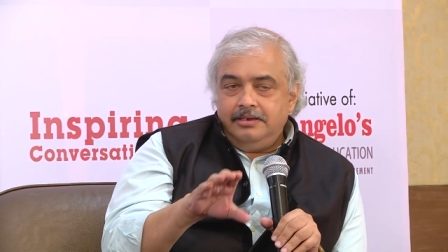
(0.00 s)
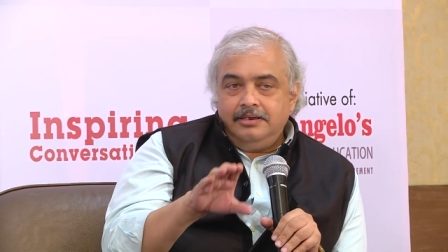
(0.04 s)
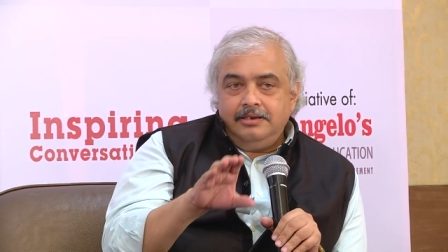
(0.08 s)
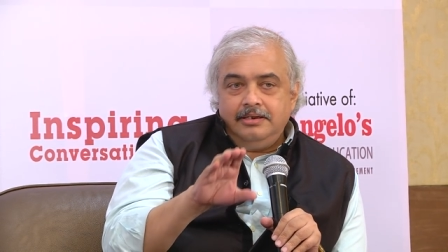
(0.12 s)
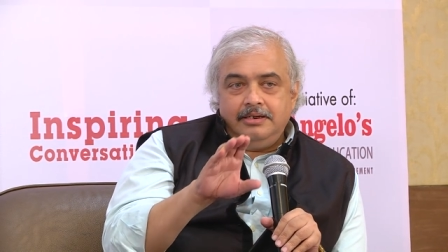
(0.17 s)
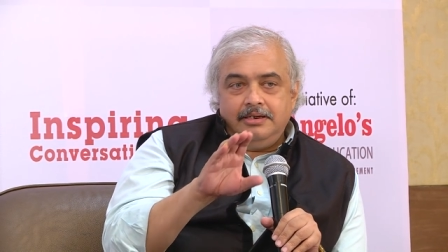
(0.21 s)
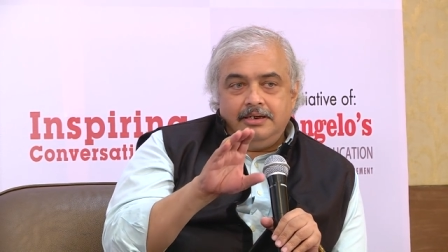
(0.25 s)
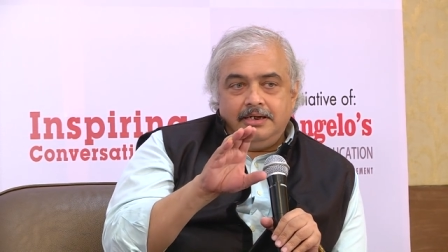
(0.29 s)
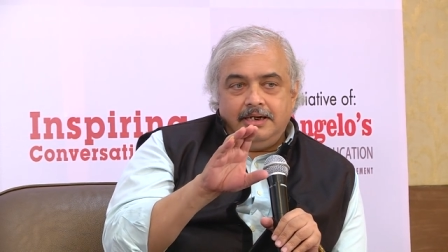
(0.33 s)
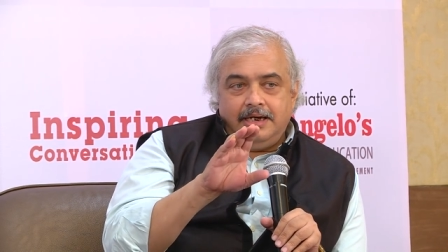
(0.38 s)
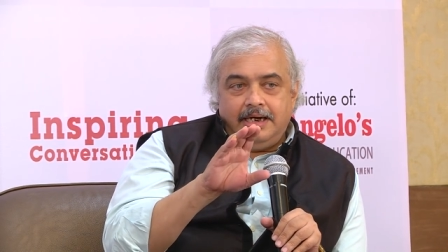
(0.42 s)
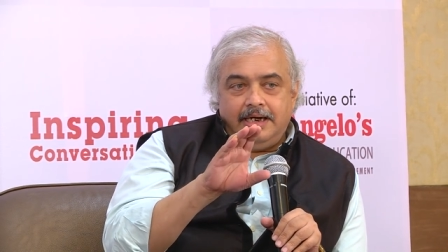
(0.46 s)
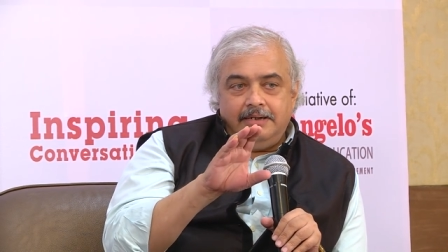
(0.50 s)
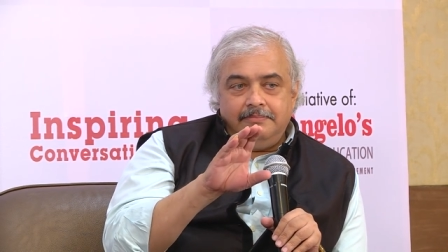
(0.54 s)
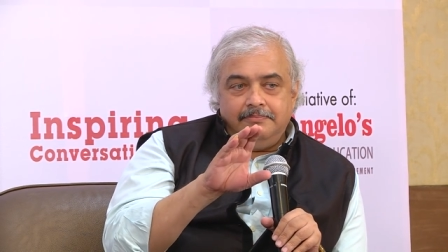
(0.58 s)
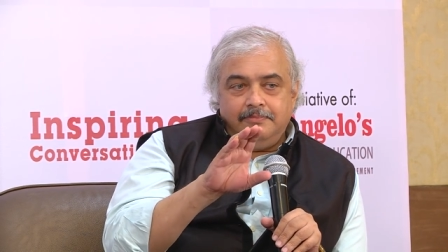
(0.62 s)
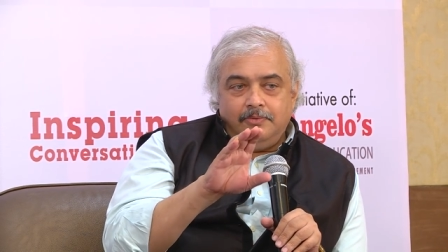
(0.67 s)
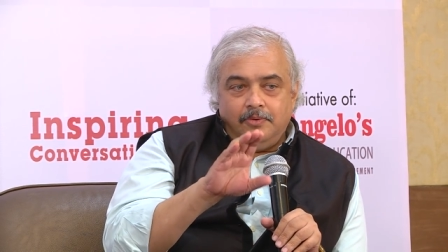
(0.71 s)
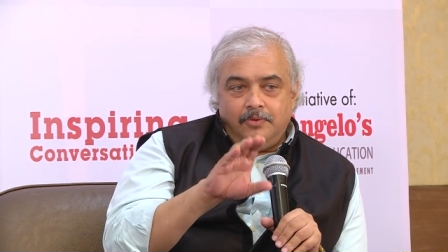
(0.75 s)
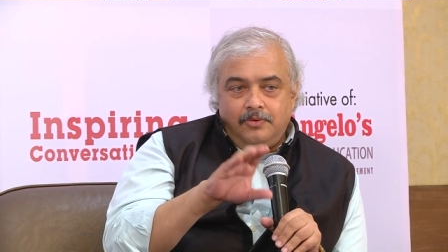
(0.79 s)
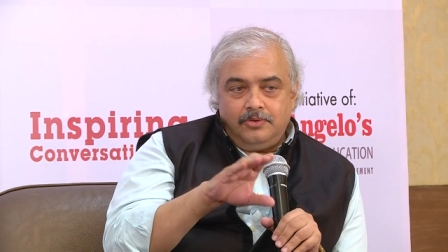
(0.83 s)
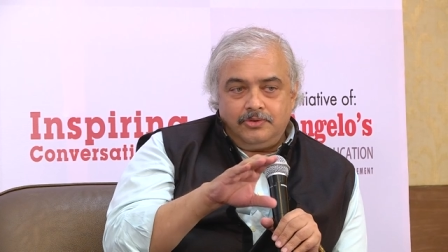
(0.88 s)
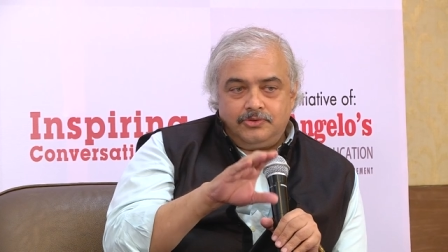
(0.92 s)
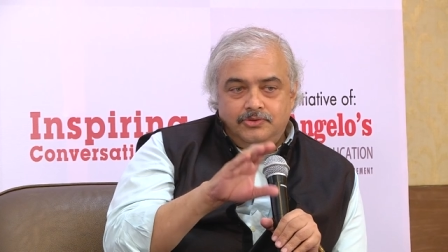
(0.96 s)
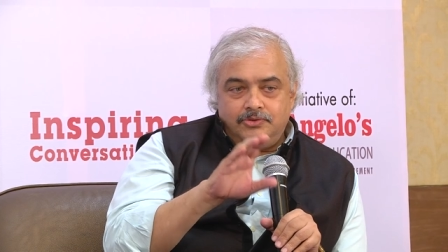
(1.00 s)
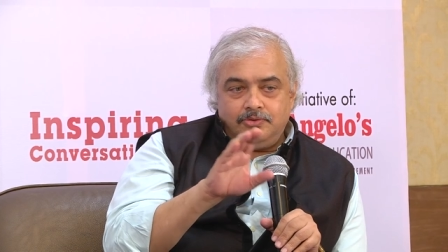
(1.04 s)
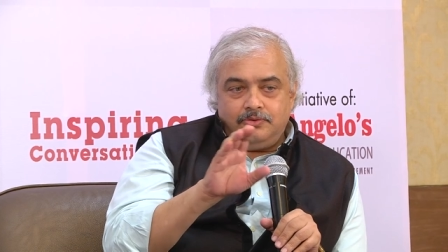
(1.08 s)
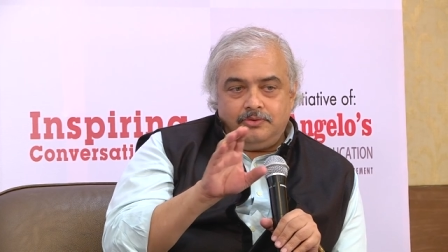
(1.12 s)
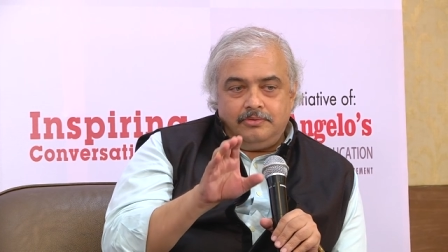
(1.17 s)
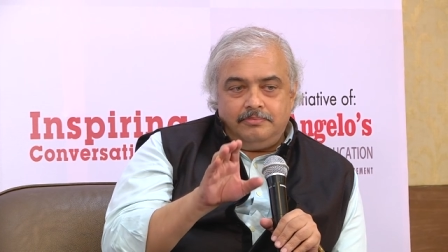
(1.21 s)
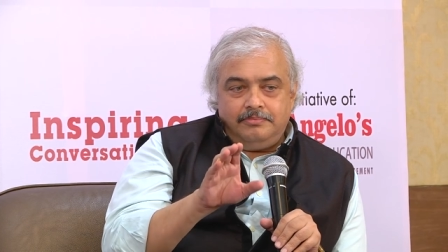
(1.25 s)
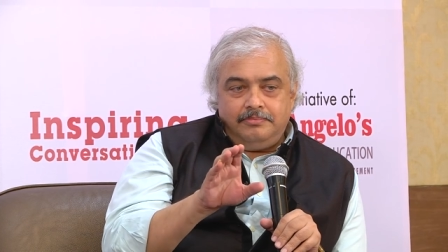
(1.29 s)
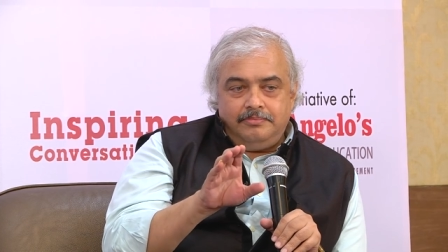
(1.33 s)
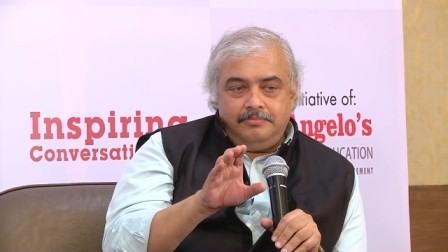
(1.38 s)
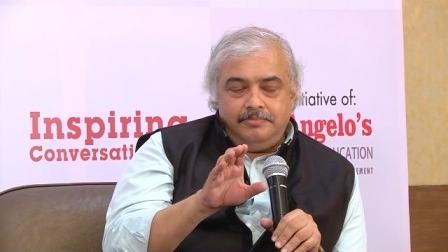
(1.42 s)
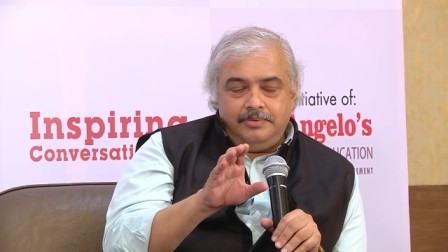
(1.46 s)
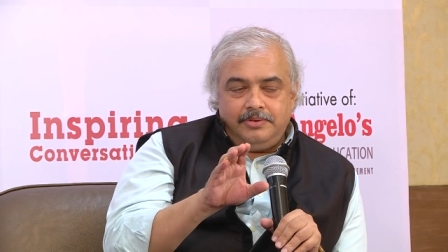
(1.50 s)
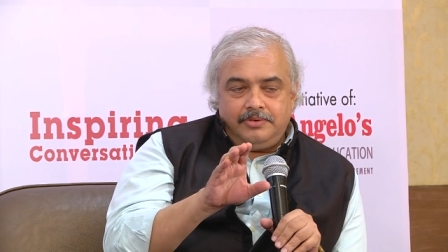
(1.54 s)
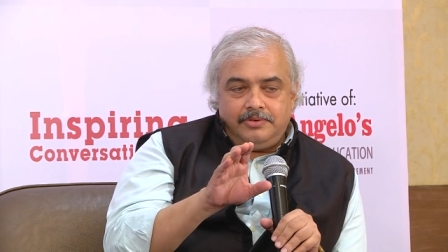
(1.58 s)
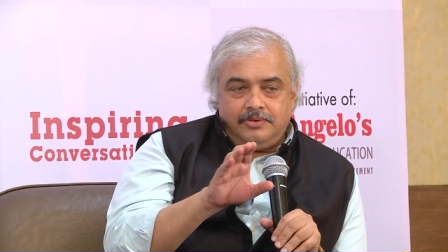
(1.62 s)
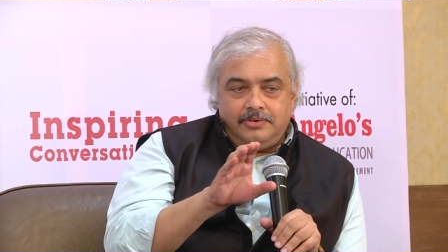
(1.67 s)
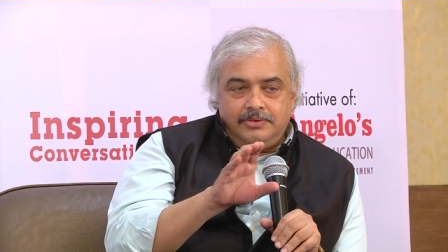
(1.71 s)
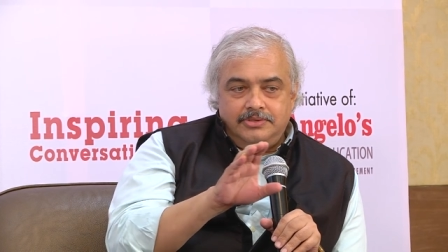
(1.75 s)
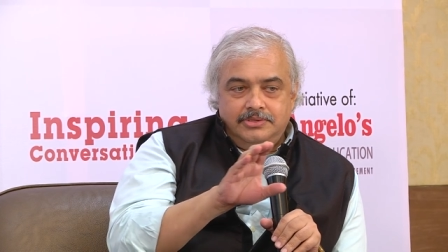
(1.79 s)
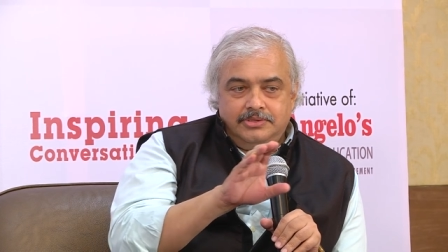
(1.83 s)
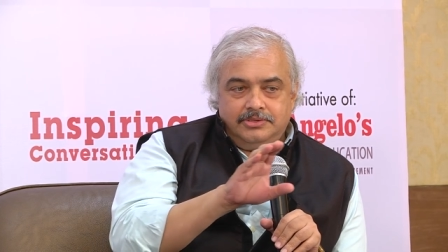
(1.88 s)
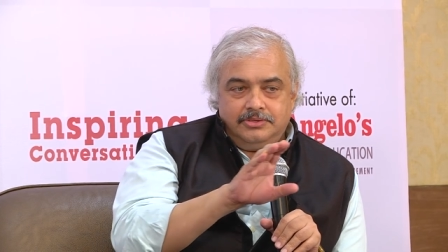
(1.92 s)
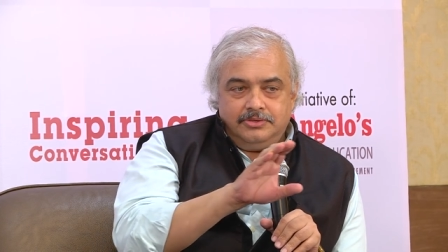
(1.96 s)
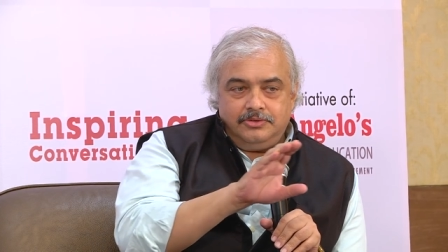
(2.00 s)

And more so because